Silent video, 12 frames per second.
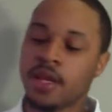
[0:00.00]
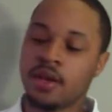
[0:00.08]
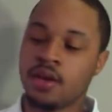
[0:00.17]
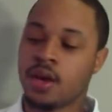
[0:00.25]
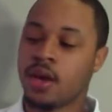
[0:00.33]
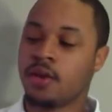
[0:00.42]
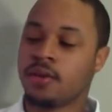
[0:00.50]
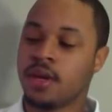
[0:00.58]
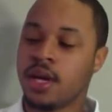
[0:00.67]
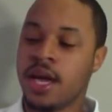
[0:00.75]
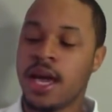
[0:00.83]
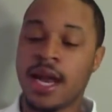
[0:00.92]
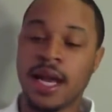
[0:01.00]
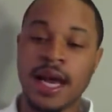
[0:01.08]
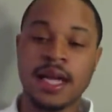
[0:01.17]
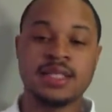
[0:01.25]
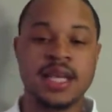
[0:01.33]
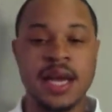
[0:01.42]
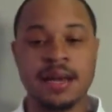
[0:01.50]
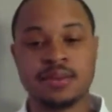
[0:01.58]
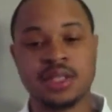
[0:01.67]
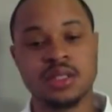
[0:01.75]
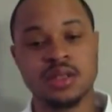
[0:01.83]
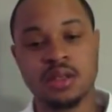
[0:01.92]
you know, and a lot of
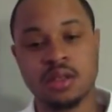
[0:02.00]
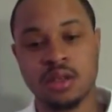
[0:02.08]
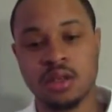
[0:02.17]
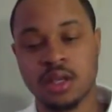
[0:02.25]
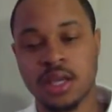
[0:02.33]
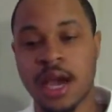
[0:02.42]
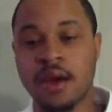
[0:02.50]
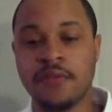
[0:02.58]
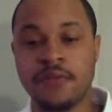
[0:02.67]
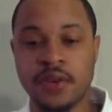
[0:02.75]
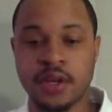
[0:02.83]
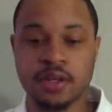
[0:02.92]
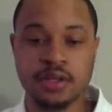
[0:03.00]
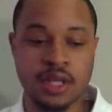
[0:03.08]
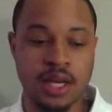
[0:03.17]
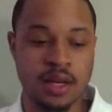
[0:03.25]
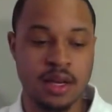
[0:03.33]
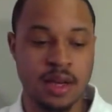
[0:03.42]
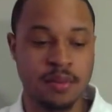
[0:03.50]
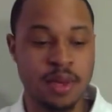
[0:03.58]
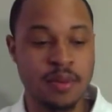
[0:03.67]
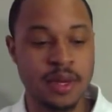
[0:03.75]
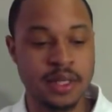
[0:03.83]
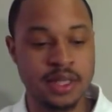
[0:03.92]
times counterfeiters and
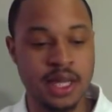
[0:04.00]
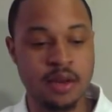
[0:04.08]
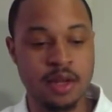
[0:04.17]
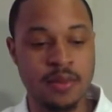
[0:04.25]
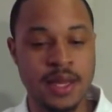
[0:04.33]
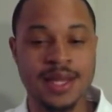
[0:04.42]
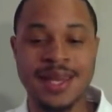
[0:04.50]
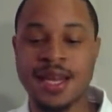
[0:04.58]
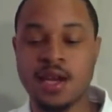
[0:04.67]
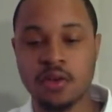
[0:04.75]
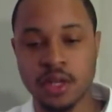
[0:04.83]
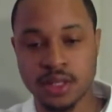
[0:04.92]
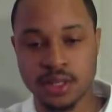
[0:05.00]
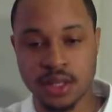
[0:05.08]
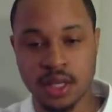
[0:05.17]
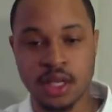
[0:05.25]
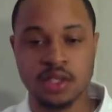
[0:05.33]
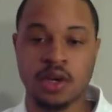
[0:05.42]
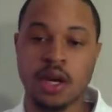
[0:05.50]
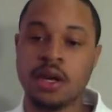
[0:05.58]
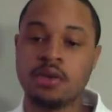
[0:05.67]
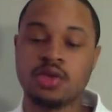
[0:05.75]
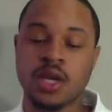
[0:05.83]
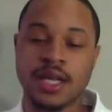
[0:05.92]
people that sell on eBay, they know this. So they
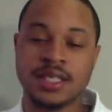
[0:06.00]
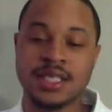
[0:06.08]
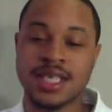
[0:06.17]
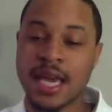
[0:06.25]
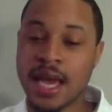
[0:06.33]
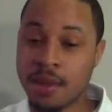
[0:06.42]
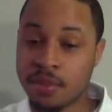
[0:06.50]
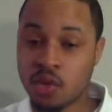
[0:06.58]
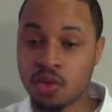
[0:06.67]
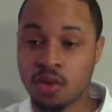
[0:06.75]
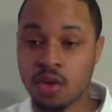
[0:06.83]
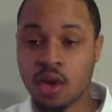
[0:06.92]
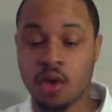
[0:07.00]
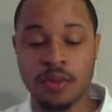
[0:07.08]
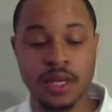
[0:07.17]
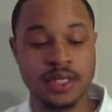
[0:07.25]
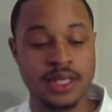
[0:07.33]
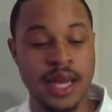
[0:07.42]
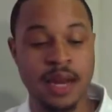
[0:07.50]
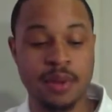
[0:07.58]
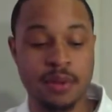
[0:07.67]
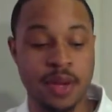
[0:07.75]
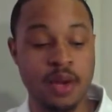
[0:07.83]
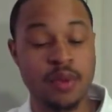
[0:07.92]
don't try to scam you, you know, because a lot of
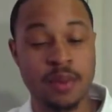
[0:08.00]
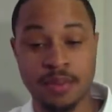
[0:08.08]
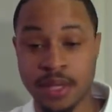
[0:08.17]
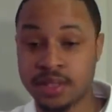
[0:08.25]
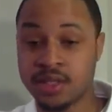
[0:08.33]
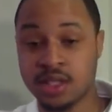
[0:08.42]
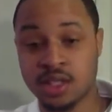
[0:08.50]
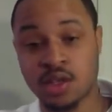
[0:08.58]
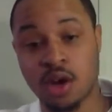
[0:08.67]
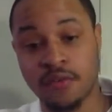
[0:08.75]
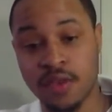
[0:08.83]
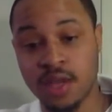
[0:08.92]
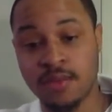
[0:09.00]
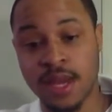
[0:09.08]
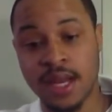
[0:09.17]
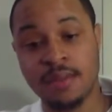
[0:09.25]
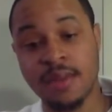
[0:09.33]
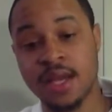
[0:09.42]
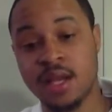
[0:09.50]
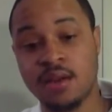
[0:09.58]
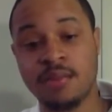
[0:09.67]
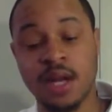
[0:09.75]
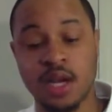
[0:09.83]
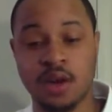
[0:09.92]
people, they run businesses off eBay and they make good
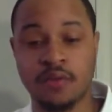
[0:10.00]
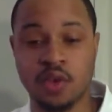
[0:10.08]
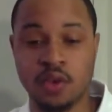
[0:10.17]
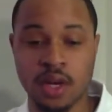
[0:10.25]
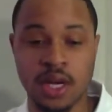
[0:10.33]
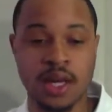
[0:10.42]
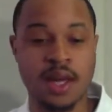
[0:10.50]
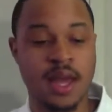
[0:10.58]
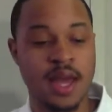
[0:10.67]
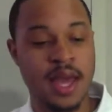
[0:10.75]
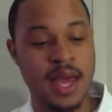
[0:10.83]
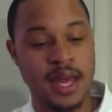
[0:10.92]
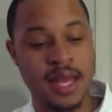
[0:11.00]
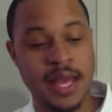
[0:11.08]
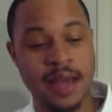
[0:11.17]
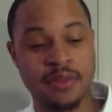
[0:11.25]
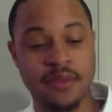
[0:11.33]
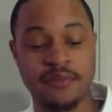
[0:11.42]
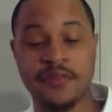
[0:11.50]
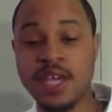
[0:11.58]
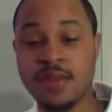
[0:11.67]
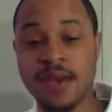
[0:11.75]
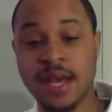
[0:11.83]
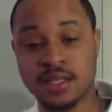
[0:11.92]
money off doing it. And they have the
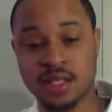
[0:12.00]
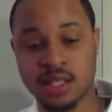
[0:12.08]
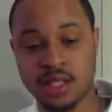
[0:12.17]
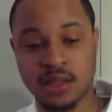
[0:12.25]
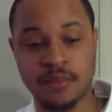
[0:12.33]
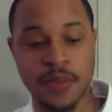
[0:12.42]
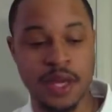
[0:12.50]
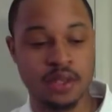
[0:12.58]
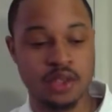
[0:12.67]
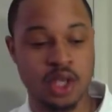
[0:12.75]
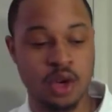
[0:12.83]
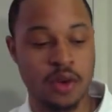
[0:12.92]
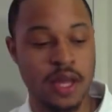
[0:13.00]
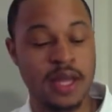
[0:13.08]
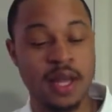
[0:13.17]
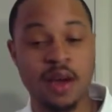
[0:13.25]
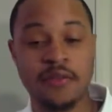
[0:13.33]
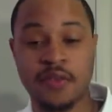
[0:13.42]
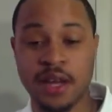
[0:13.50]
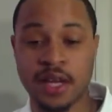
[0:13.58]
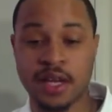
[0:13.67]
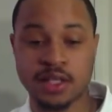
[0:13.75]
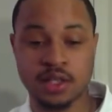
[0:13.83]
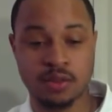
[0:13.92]
feedback system. So they love for their
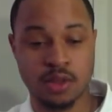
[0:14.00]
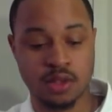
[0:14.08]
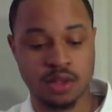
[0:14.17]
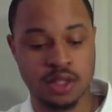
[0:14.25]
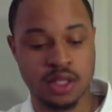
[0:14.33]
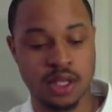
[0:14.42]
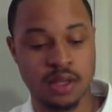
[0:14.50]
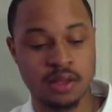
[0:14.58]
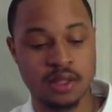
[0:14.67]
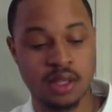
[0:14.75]
customers to